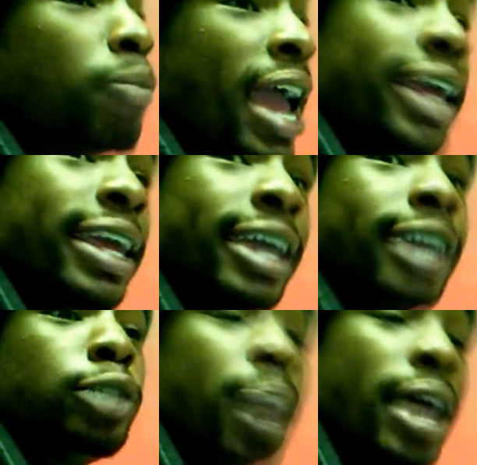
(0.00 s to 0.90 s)
and he
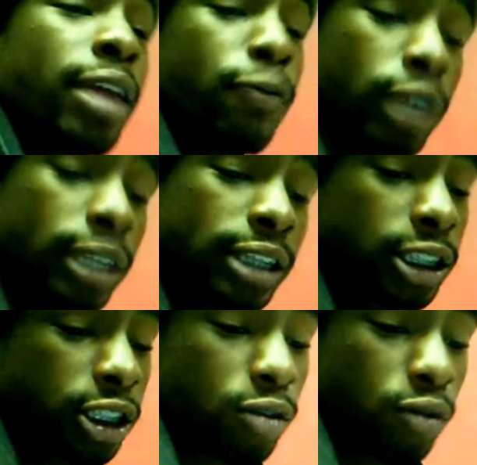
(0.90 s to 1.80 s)
gets better. If you
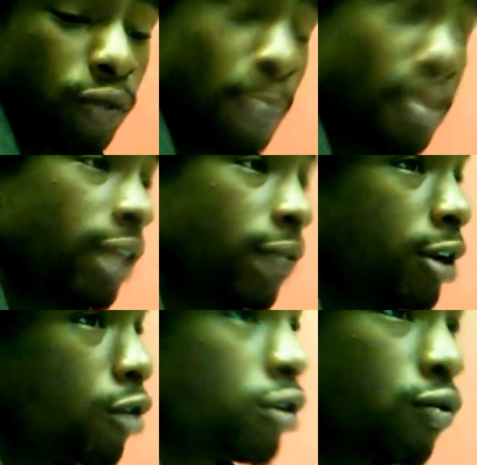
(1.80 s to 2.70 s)
listen to
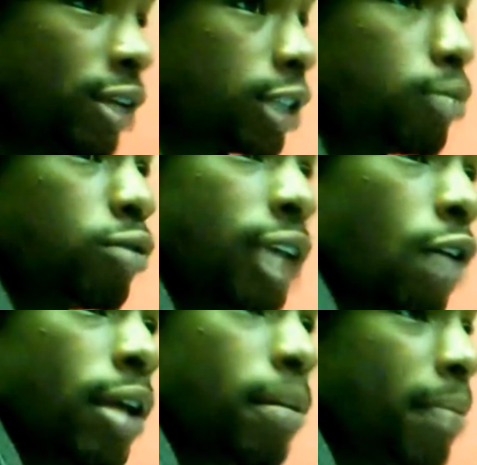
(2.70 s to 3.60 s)
even though the Reasonable
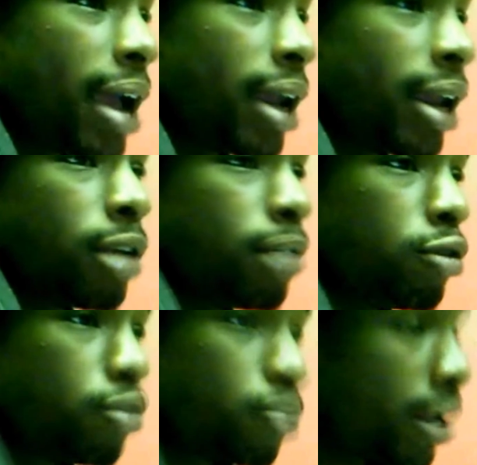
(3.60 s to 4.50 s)
Doubt and back like the
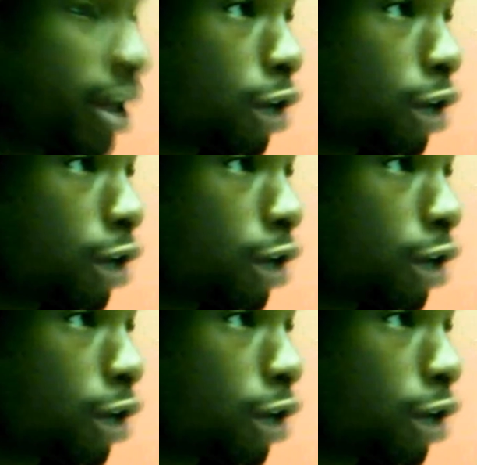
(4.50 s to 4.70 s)
Blueprint, like